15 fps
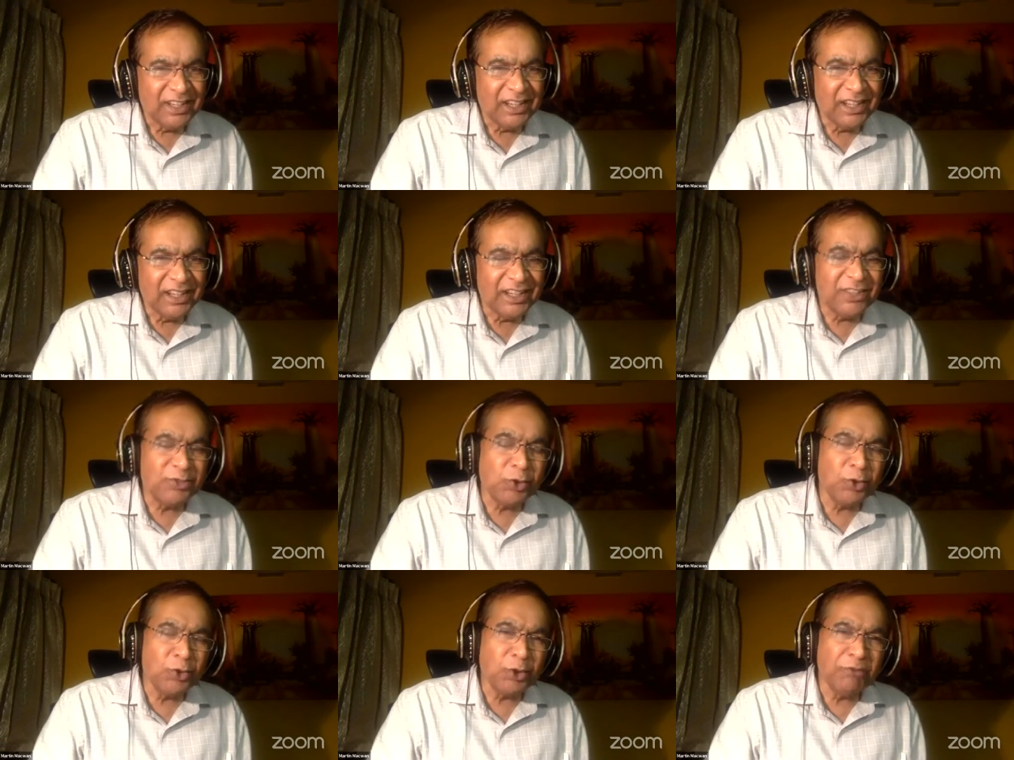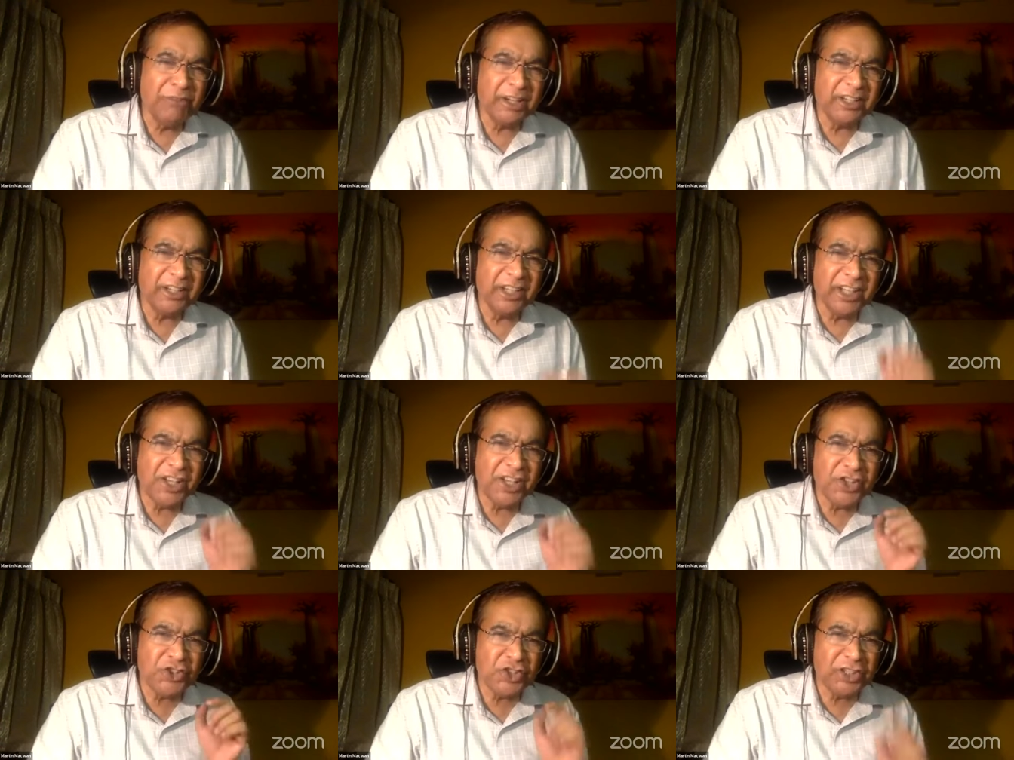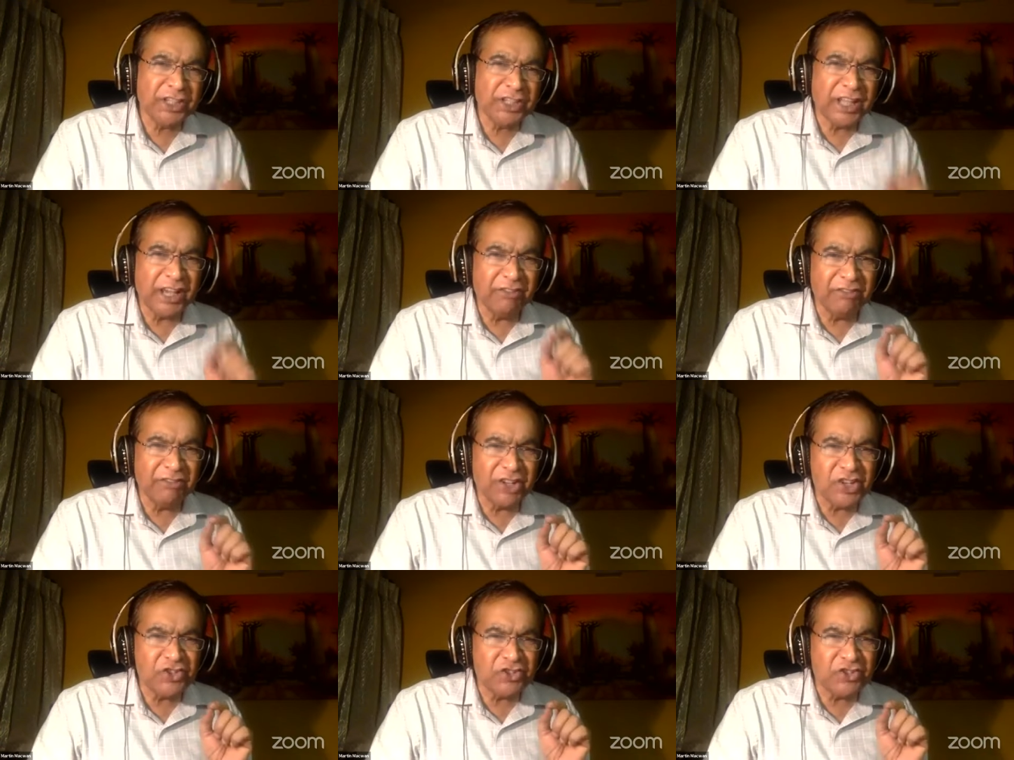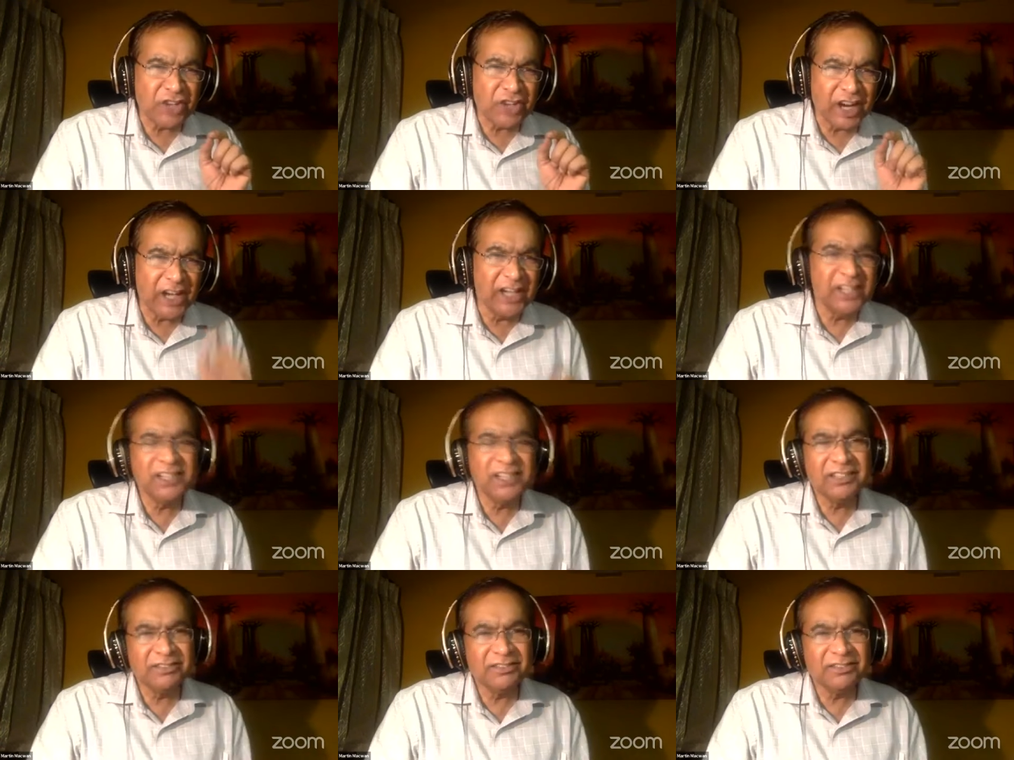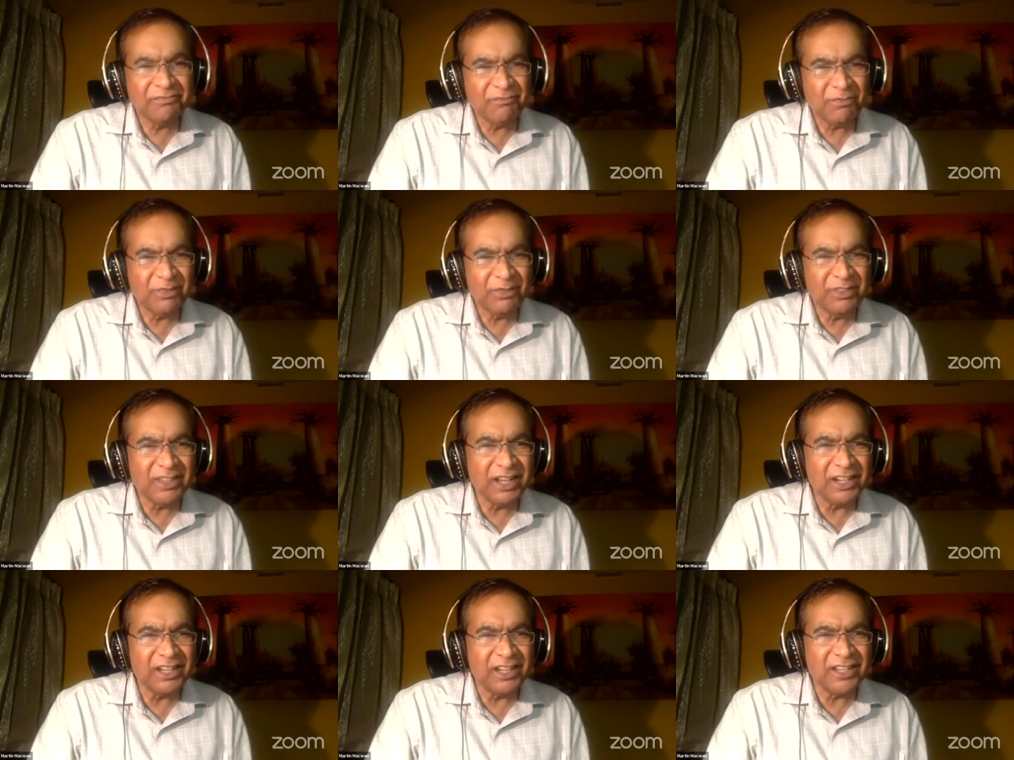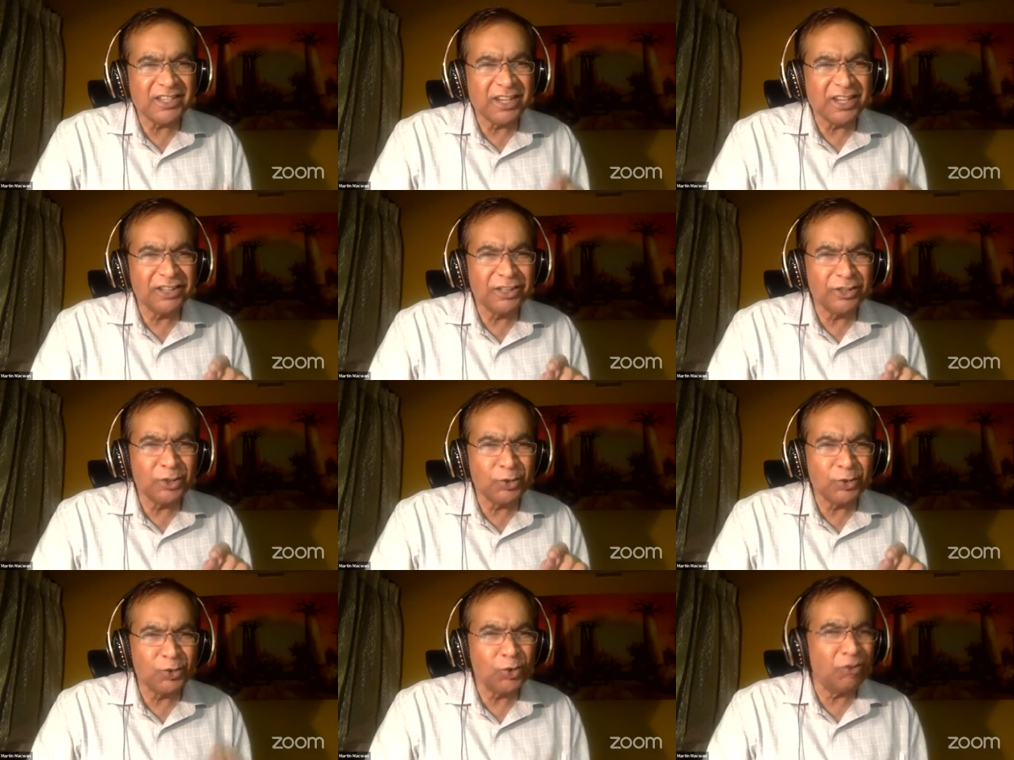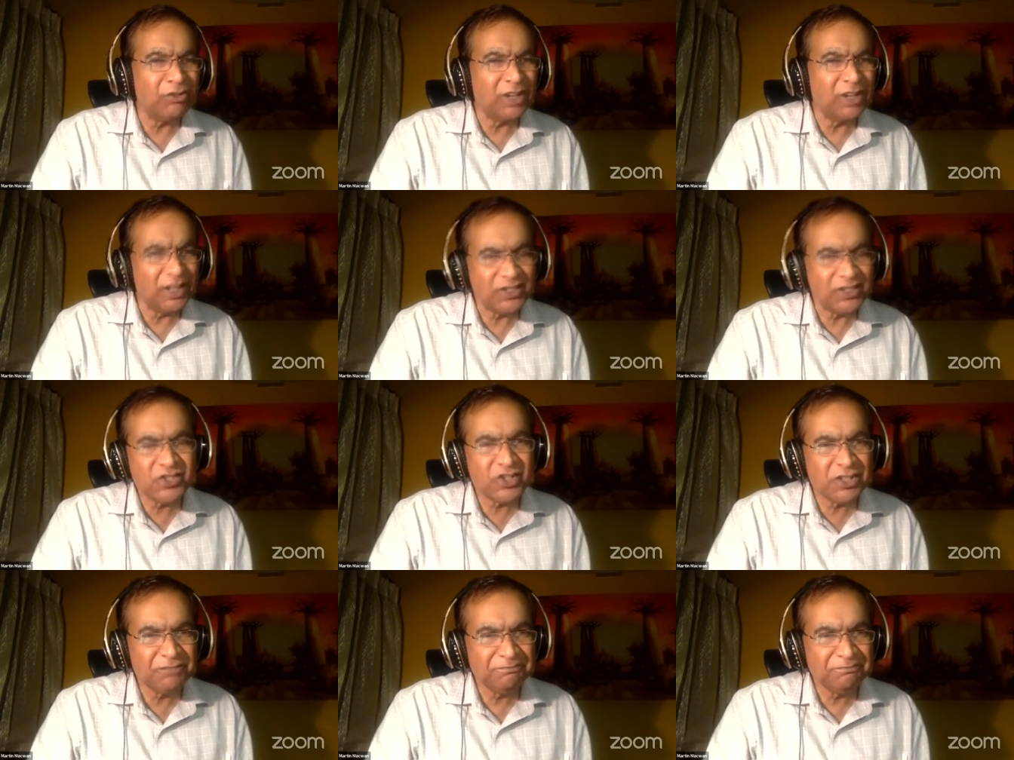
it is going to affect each and every child that is under the rule of caste.